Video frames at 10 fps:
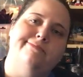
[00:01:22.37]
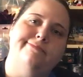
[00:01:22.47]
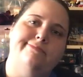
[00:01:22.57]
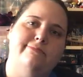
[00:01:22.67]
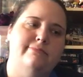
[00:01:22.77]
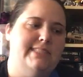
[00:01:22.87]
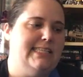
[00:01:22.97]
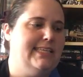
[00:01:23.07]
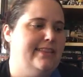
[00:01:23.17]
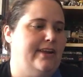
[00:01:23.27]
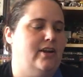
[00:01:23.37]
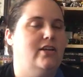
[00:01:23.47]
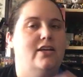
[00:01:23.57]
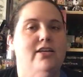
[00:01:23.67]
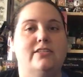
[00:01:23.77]
Hmm, didn't get there.
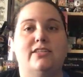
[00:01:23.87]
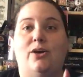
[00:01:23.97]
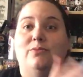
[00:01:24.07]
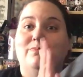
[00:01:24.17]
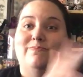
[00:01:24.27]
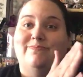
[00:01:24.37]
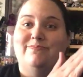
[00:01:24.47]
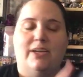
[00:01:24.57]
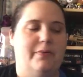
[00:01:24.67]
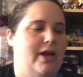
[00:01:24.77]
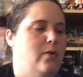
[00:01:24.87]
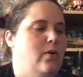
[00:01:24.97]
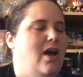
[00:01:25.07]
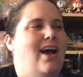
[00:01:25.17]
So, here we go.